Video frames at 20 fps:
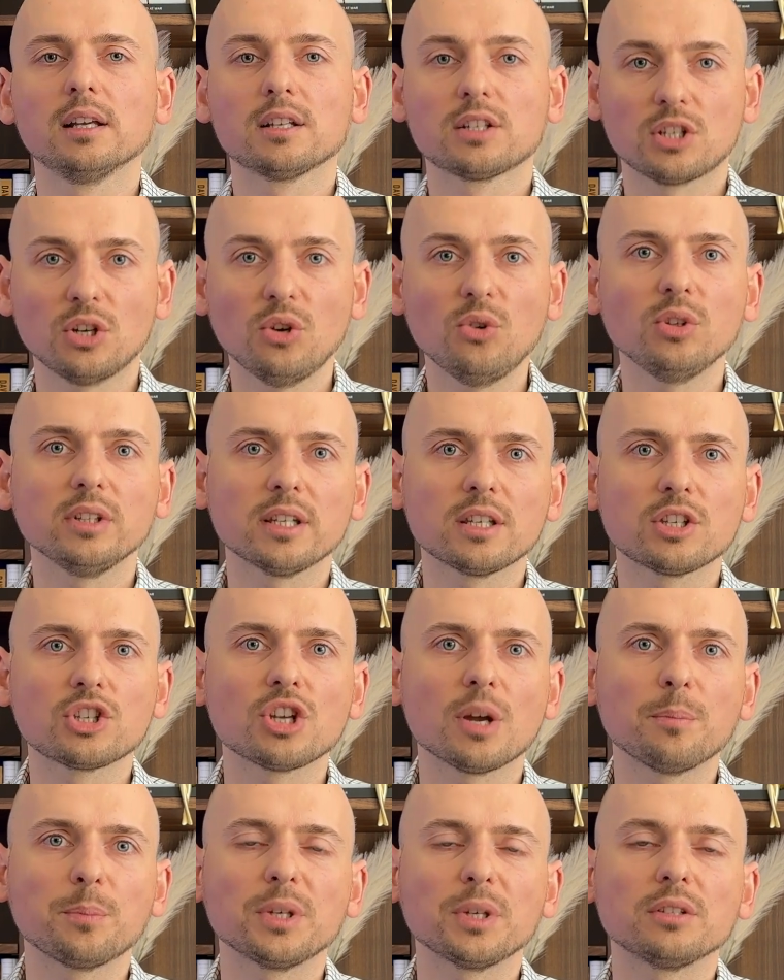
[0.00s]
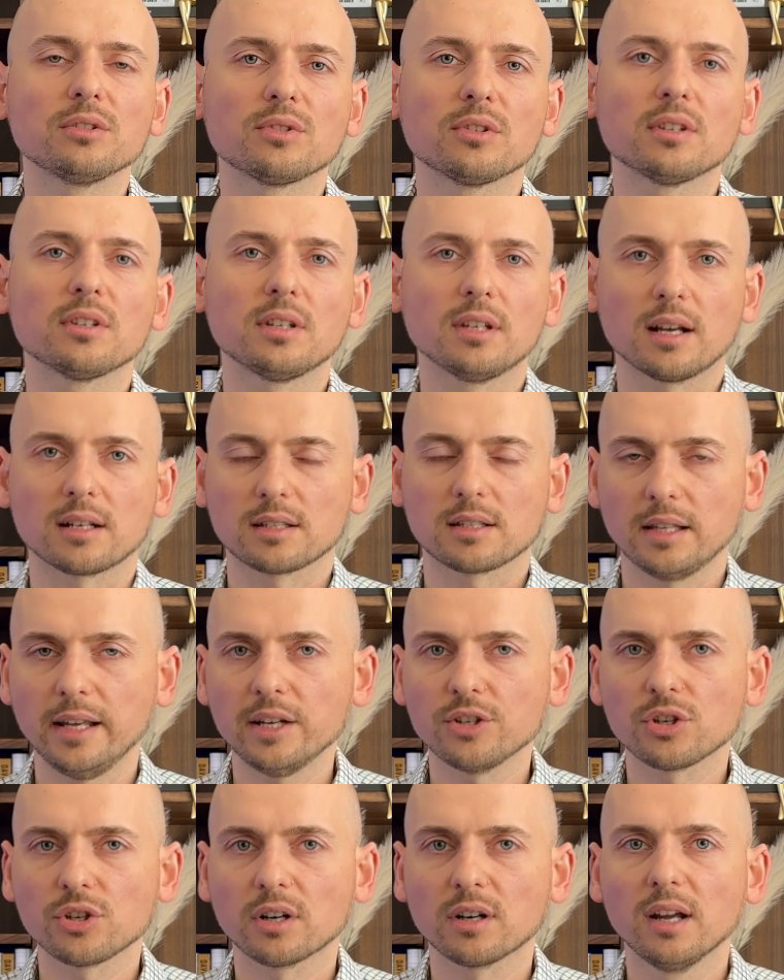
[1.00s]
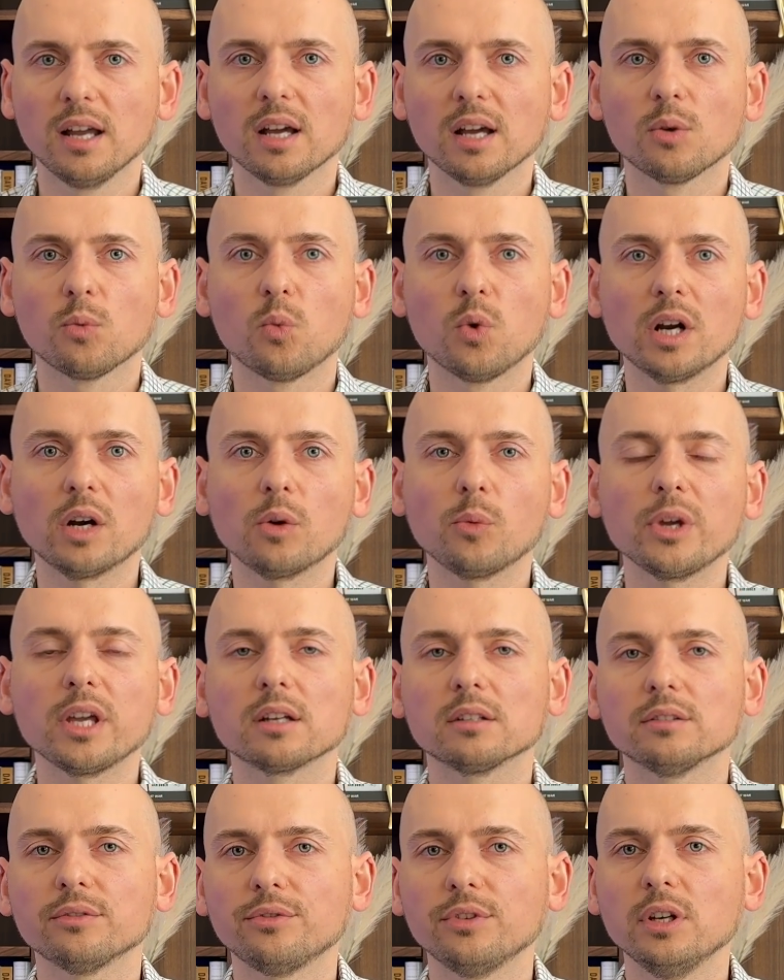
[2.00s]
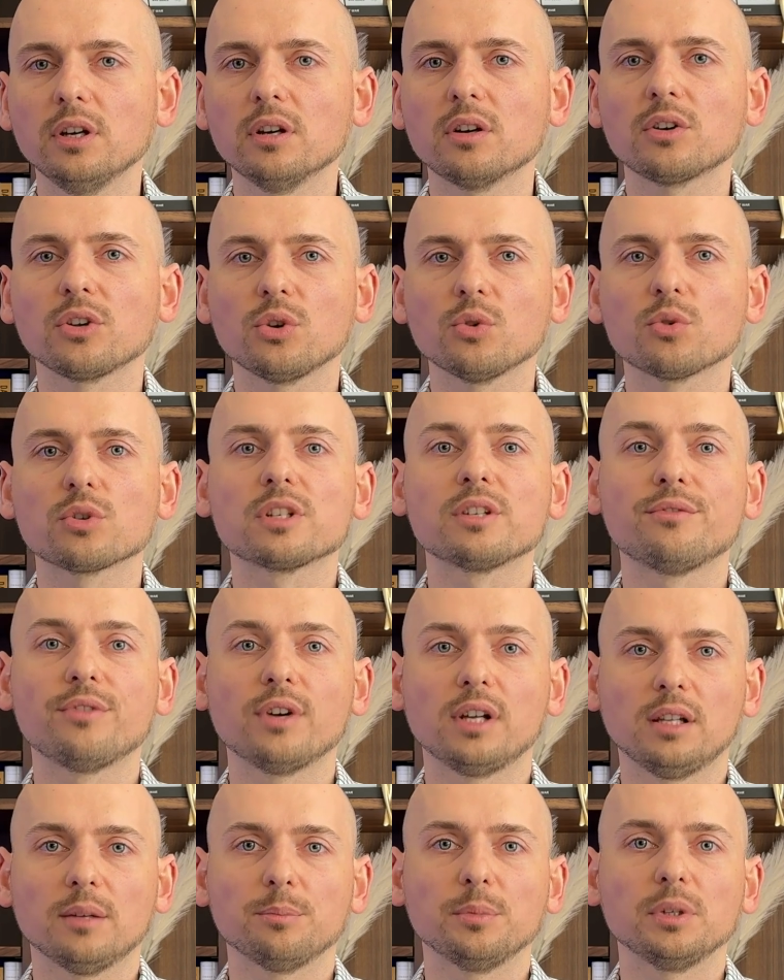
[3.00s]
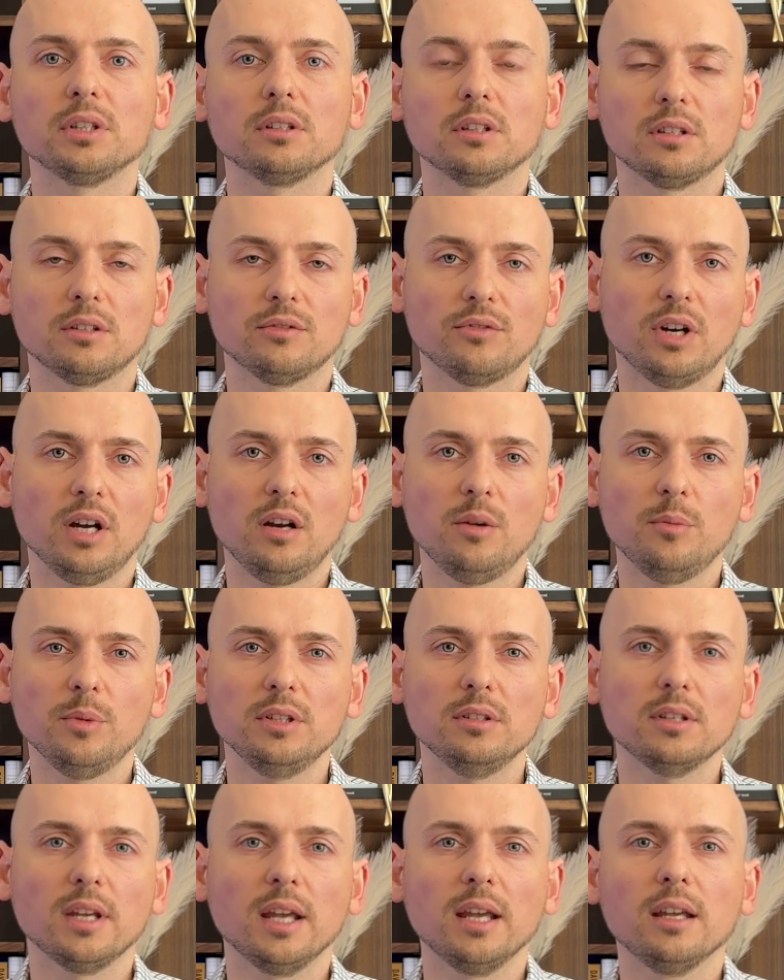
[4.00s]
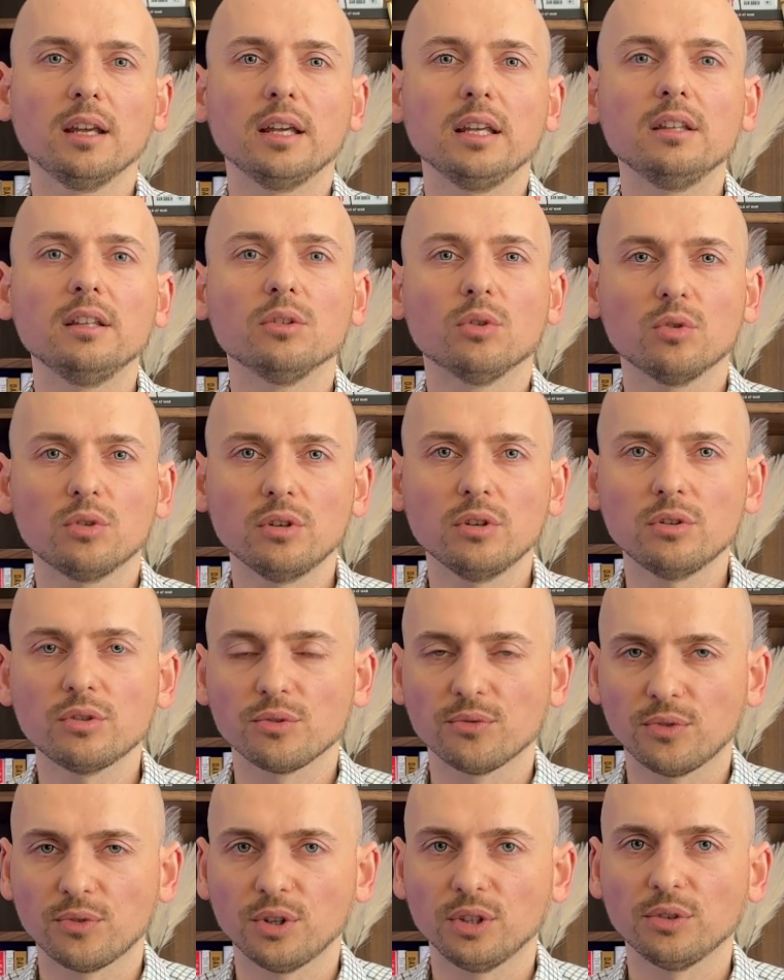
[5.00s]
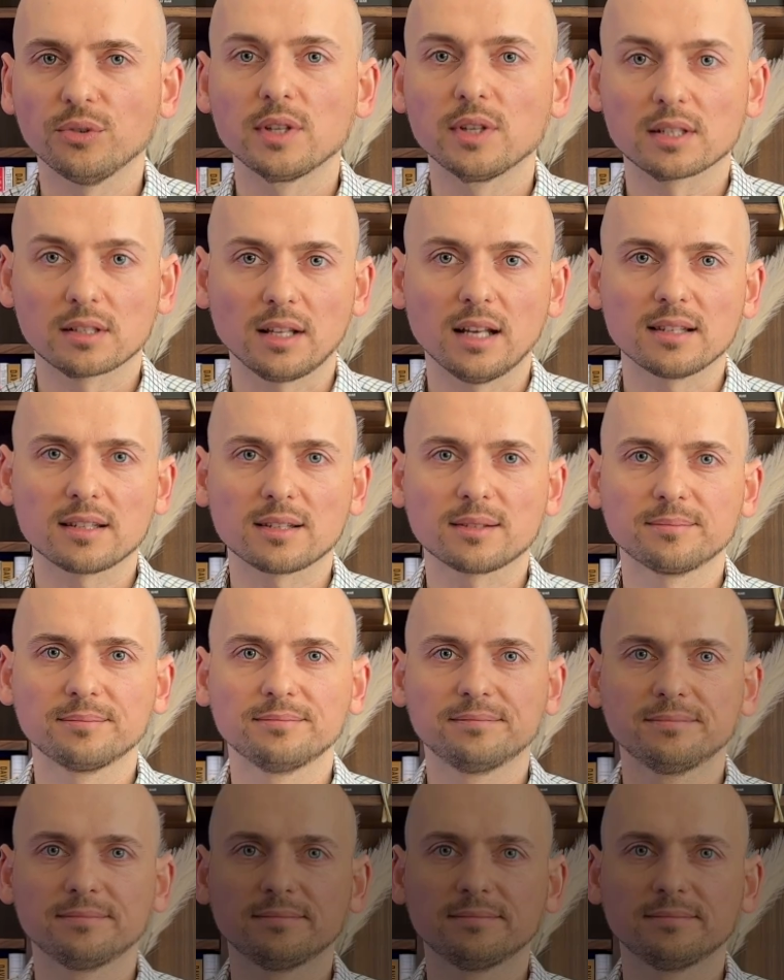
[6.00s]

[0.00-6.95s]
So let's jump into the next lecture where we configure your development environment in order to follow this class.